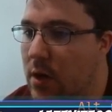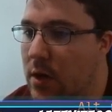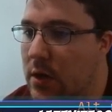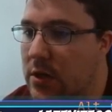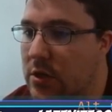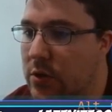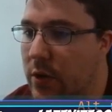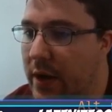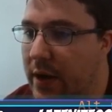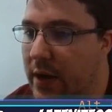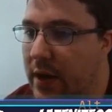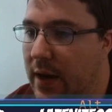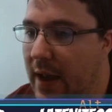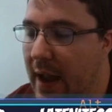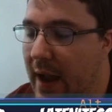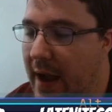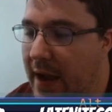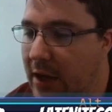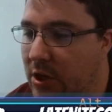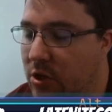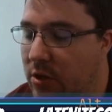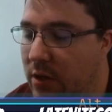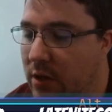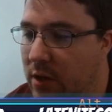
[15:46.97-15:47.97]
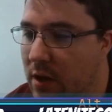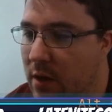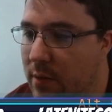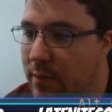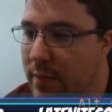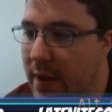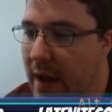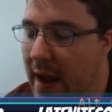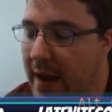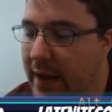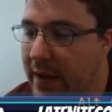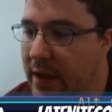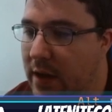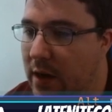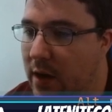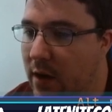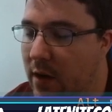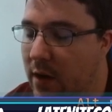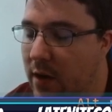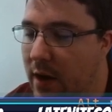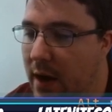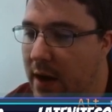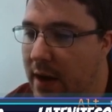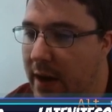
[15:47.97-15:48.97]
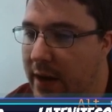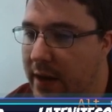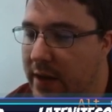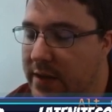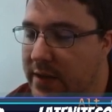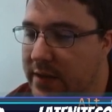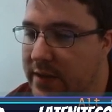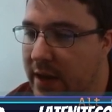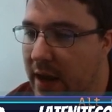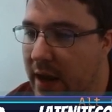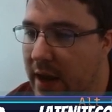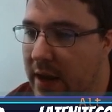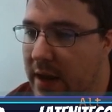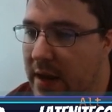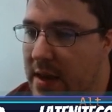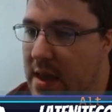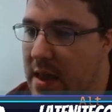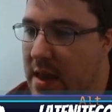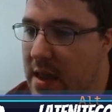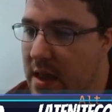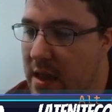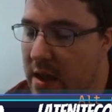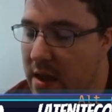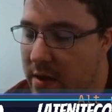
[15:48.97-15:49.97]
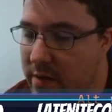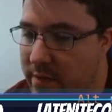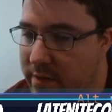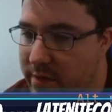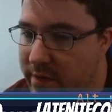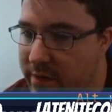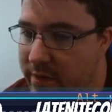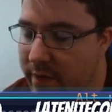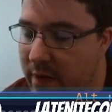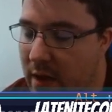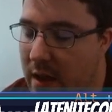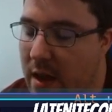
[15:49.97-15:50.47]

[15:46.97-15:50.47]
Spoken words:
So I can actually come back here and I can say if